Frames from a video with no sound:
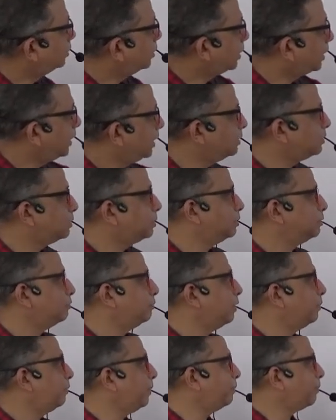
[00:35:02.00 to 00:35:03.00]
the rays
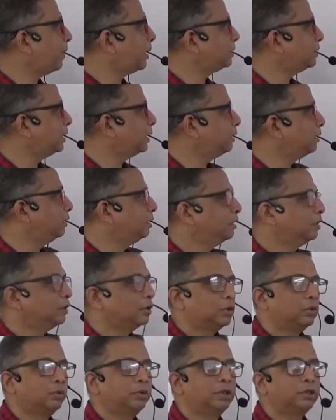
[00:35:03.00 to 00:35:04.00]
will be passing
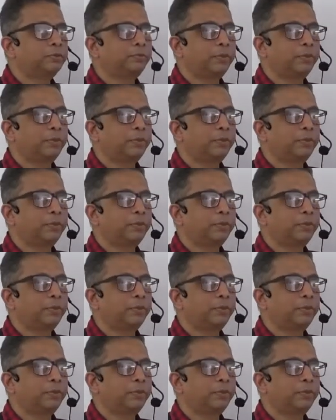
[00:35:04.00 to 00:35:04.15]
through this